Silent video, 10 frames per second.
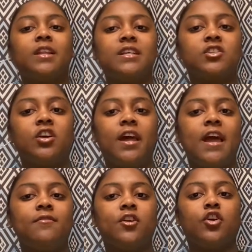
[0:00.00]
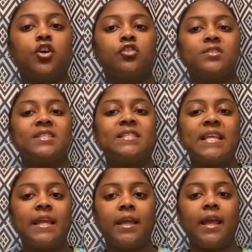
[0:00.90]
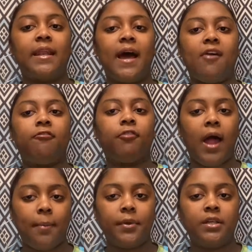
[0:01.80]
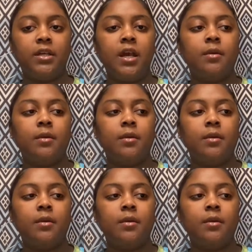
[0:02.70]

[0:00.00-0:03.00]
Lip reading: that's gonna have your curls sitting and not flopping,